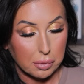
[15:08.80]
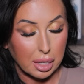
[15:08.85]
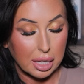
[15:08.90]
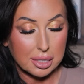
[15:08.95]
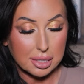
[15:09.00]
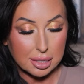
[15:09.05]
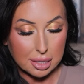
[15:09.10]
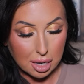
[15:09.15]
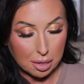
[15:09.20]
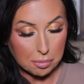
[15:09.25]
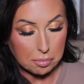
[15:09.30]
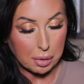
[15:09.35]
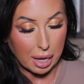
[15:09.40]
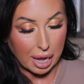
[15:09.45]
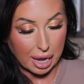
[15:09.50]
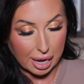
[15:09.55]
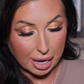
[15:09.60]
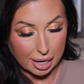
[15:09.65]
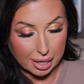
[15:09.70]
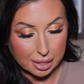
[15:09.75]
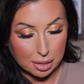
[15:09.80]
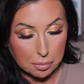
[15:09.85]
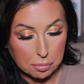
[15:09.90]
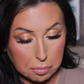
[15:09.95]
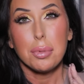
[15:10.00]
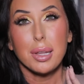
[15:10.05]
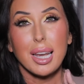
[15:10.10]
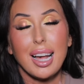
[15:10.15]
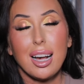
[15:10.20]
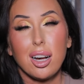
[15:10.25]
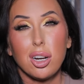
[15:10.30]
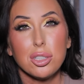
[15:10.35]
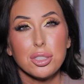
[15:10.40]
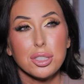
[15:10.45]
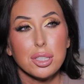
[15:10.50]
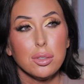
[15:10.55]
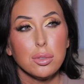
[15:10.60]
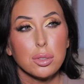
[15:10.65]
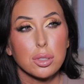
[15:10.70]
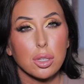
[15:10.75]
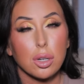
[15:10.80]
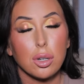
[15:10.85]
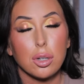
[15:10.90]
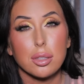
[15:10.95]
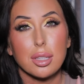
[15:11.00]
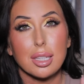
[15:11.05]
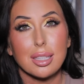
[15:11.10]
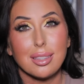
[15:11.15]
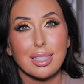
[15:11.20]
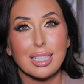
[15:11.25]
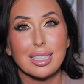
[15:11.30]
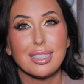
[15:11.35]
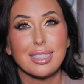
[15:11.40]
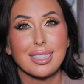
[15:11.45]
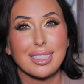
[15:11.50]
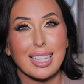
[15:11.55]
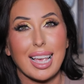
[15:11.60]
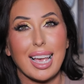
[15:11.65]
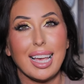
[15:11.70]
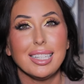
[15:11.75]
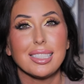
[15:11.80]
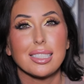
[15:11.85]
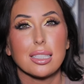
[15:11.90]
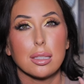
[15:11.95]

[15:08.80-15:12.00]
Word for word: it's not bad. But I also saw that this set,